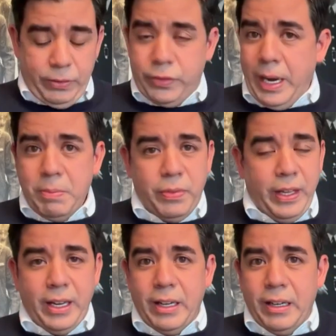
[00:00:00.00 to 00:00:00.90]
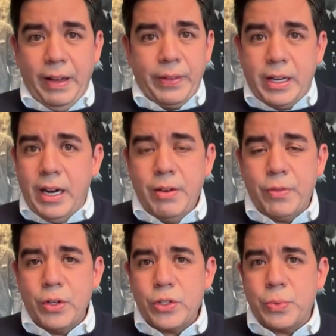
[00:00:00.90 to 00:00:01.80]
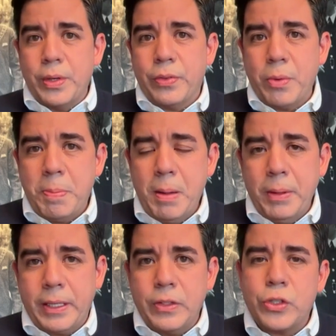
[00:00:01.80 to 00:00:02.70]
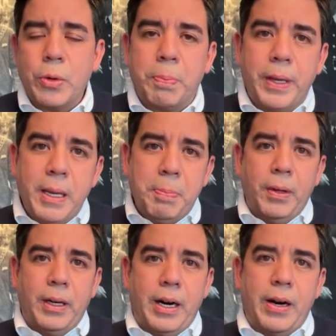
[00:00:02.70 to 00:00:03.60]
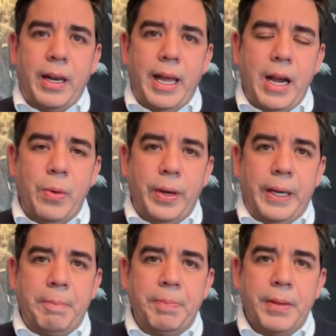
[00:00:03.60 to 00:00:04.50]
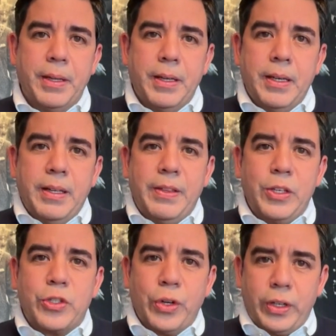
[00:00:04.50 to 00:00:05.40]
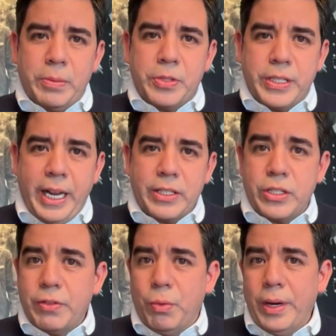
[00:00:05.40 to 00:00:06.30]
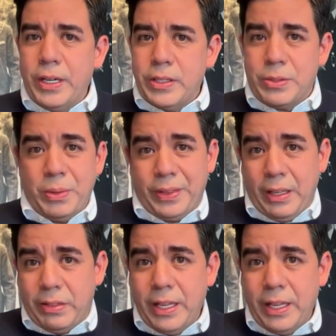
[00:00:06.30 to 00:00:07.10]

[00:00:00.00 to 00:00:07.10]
Same thing on the converse with Republicans. So people are allowing the circumstances of what is what they